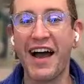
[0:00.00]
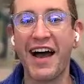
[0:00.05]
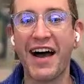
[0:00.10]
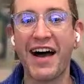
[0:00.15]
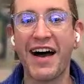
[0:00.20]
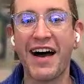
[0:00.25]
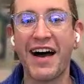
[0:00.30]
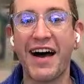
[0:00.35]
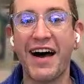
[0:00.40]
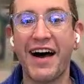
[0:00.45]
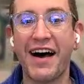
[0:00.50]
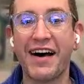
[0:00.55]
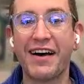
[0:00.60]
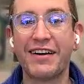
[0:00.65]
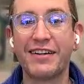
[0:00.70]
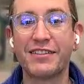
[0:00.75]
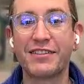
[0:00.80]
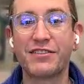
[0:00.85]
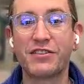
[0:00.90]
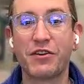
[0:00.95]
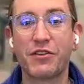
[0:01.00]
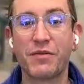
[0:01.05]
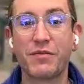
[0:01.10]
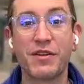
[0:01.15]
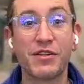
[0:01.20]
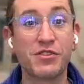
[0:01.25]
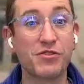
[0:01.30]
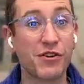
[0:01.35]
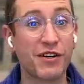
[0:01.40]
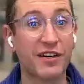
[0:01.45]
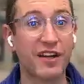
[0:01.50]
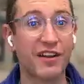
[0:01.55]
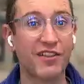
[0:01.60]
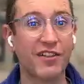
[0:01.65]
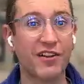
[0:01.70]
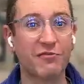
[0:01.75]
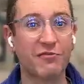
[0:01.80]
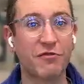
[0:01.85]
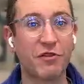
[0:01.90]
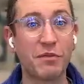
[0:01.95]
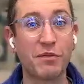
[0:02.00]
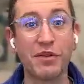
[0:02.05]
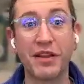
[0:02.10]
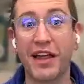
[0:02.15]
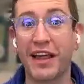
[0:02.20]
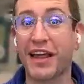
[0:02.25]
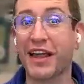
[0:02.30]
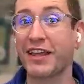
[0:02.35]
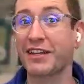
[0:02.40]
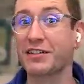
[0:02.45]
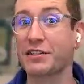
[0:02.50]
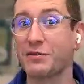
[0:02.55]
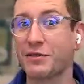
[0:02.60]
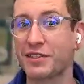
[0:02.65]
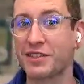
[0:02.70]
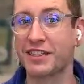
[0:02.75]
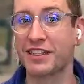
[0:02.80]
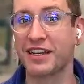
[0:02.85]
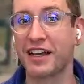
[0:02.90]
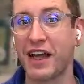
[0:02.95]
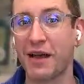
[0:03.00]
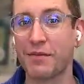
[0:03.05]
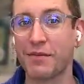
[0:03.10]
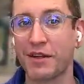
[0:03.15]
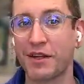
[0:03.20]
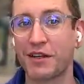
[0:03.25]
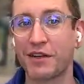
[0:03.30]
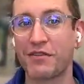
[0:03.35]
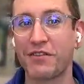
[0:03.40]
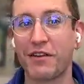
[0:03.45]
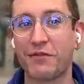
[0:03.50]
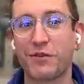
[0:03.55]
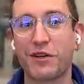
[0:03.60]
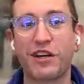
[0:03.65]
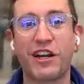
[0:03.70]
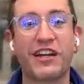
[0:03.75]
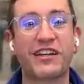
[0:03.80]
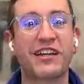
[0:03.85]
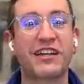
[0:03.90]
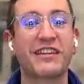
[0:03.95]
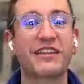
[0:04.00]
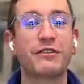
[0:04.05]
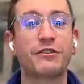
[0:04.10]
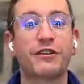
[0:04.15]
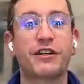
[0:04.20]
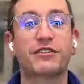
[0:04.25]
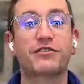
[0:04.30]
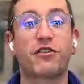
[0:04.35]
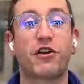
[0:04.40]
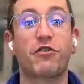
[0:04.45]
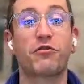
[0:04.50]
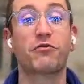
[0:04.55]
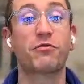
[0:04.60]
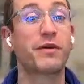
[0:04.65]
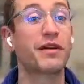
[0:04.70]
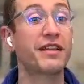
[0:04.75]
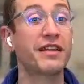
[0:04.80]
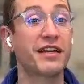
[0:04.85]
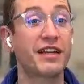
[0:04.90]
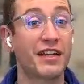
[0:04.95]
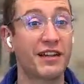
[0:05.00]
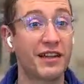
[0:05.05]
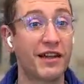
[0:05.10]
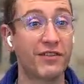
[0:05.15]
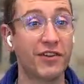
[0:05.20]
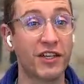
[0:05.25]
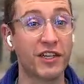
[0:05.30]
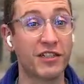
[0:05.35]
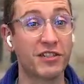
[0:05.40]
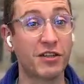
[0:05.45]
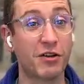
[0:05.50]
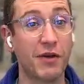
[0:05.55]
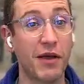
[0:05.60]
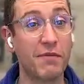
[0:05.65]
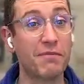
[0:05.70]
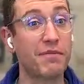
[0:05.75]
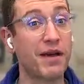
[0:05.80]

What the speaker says: So the mystery knit along will play into what's going to happen in November, and I think you guys are really going to love it. So it